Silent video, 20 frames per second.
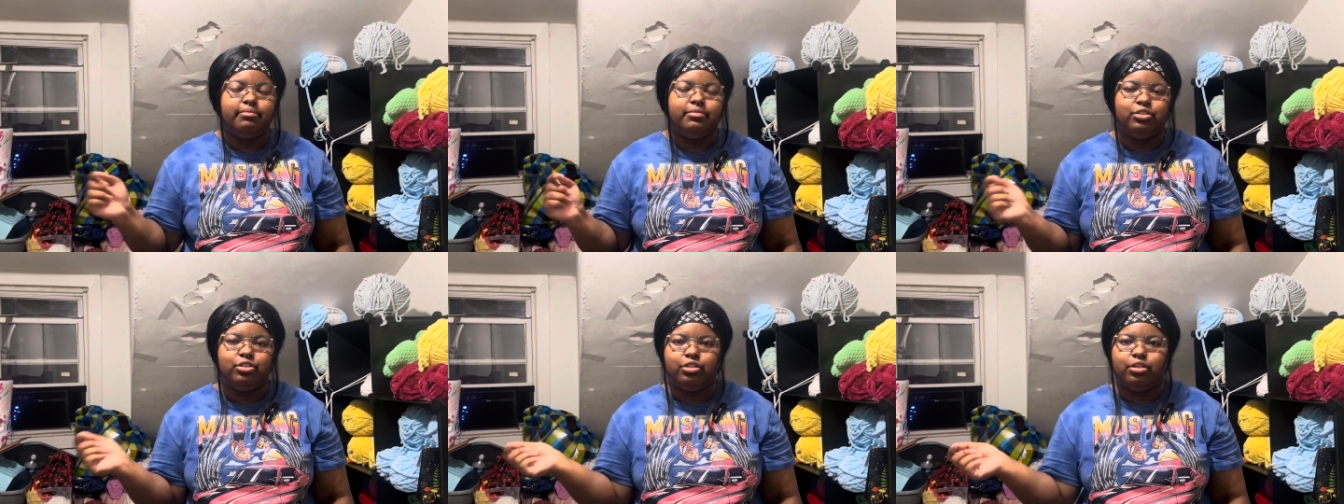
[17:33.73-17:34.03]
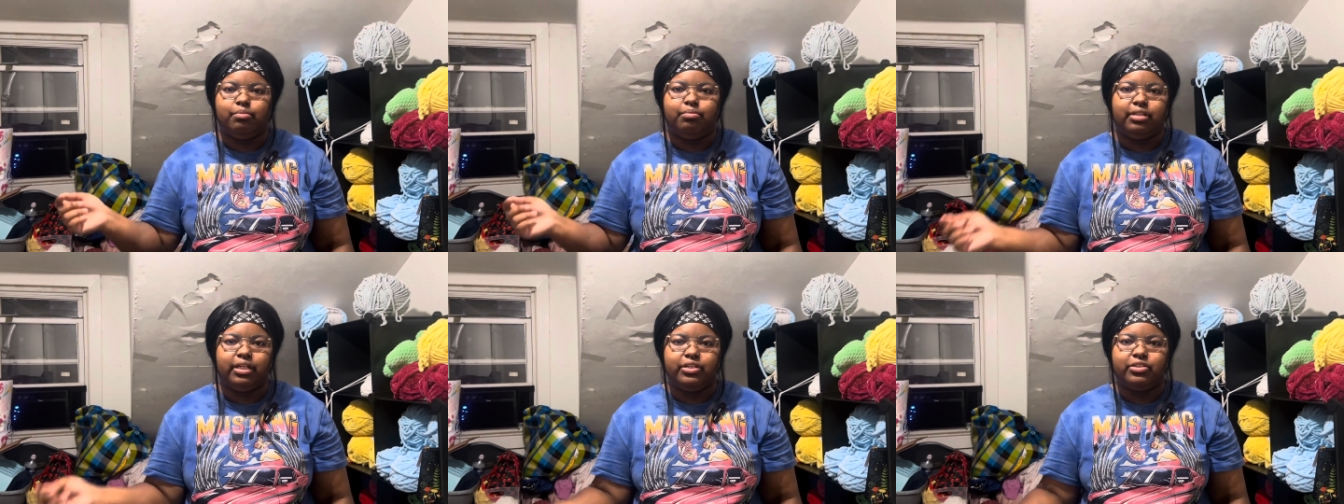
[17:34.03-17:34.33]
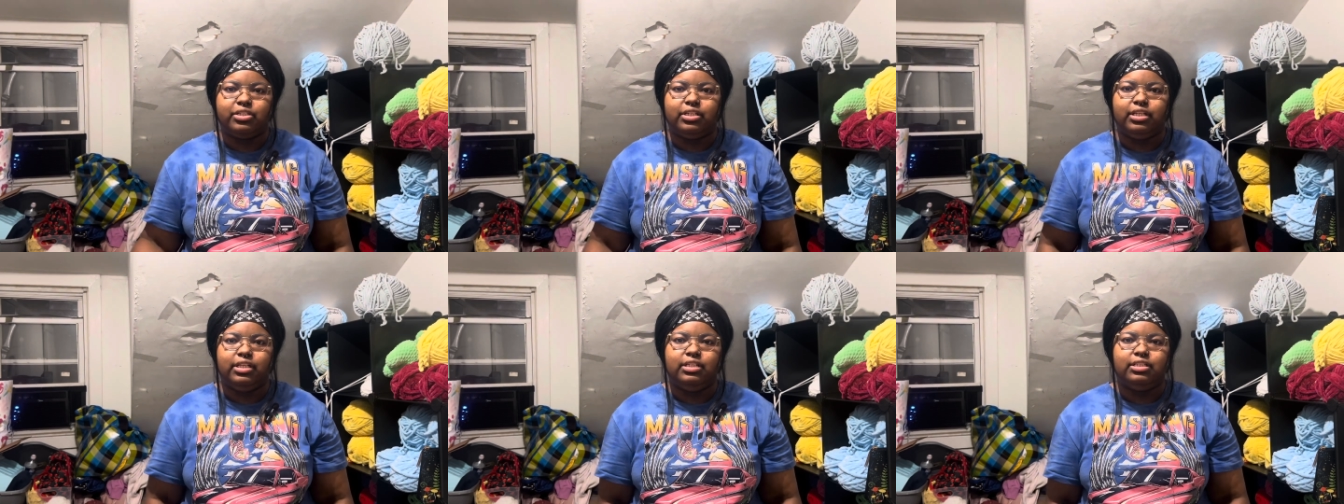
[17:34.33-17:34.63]
to the
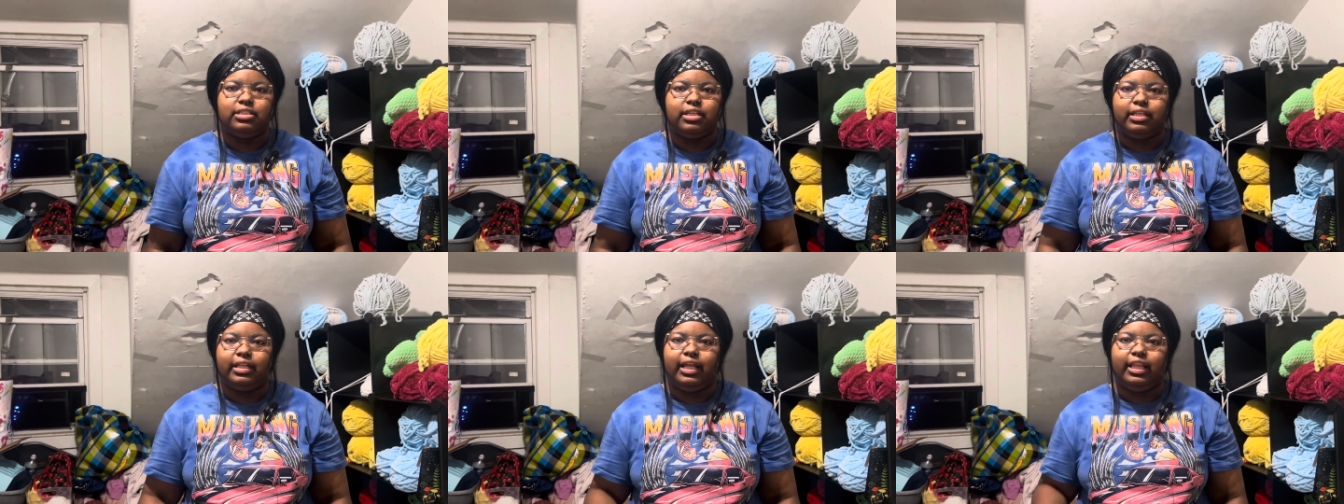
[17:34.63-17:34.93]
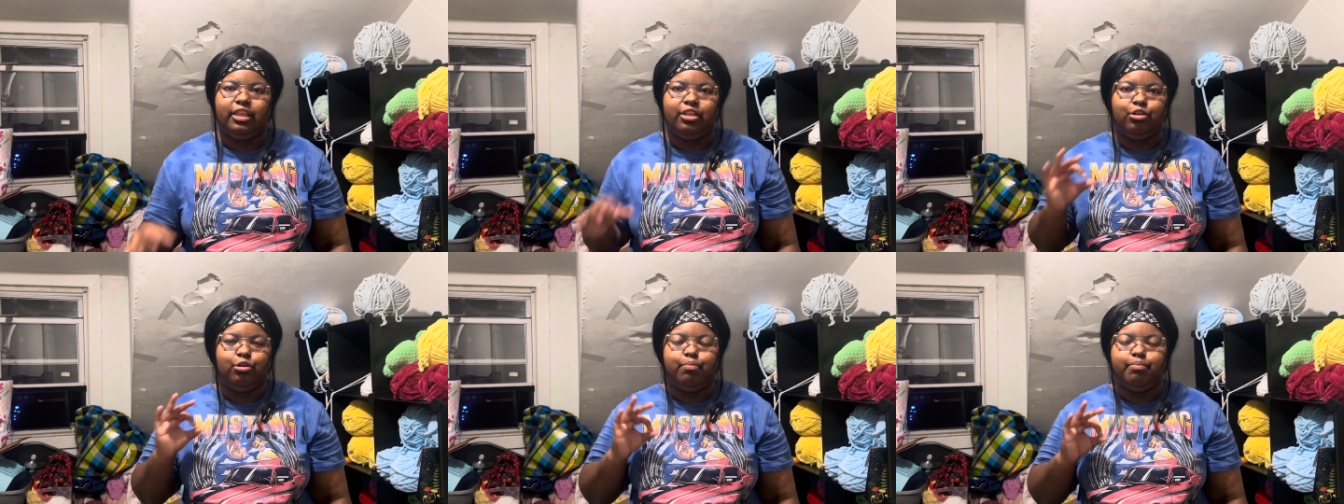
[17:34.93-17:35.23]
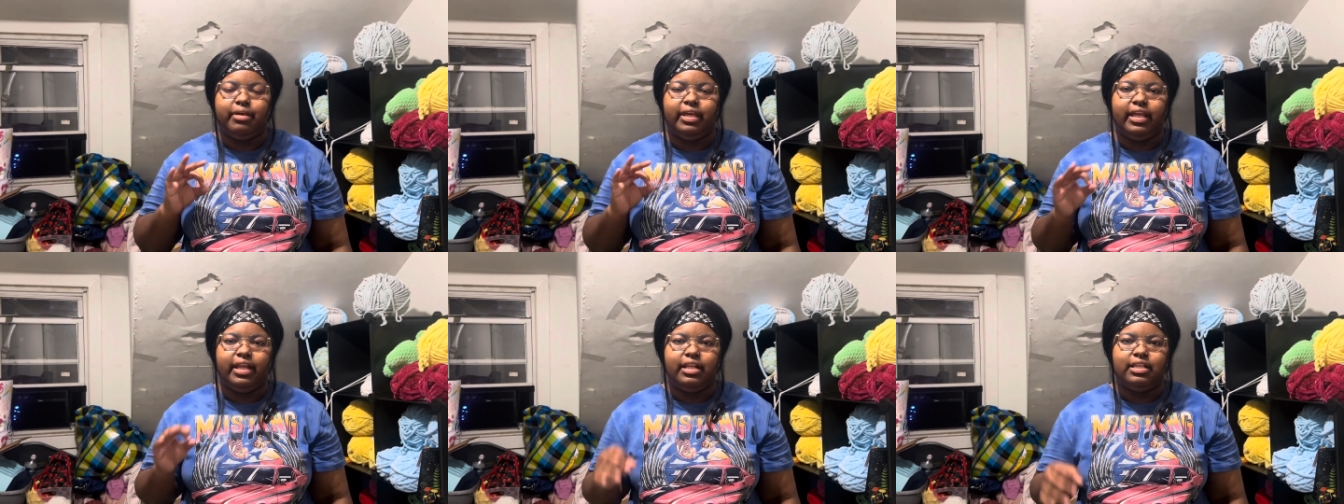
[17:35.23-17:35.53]
plushies and like little
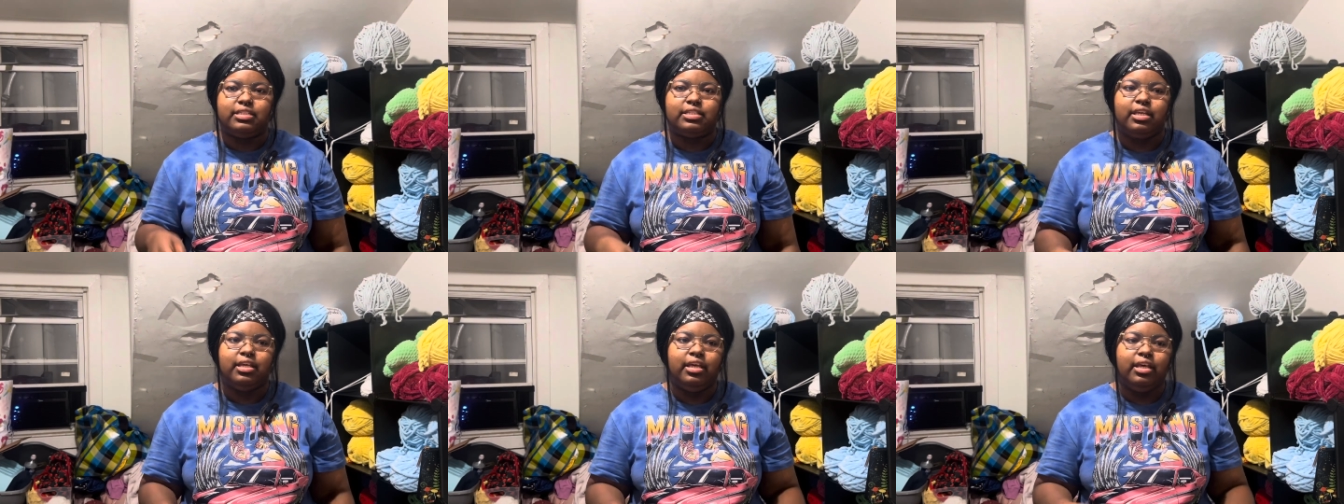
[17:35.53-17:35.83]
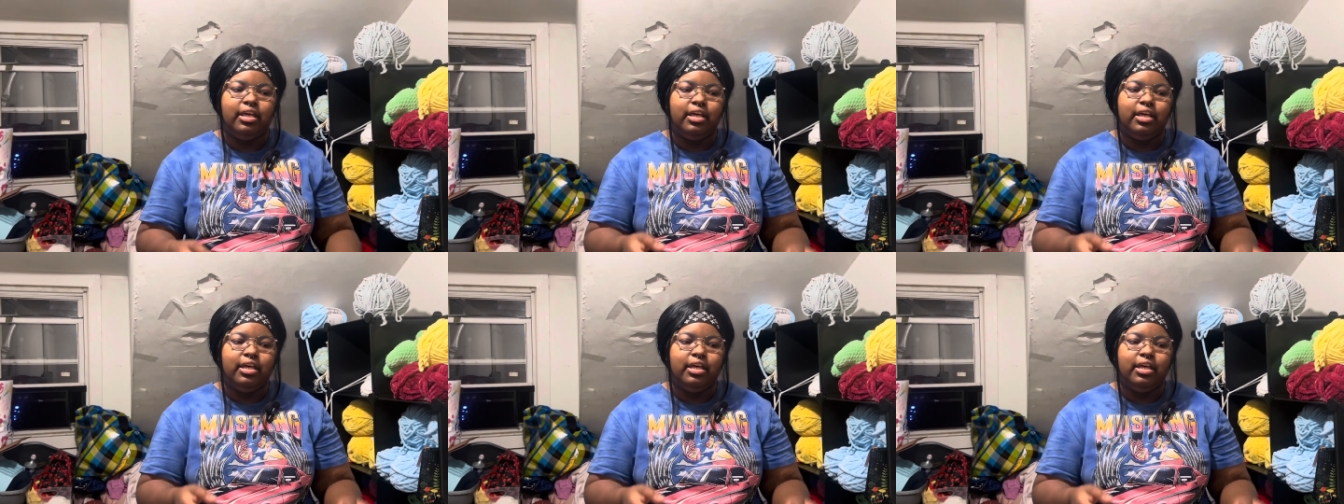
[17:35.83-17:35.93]
pins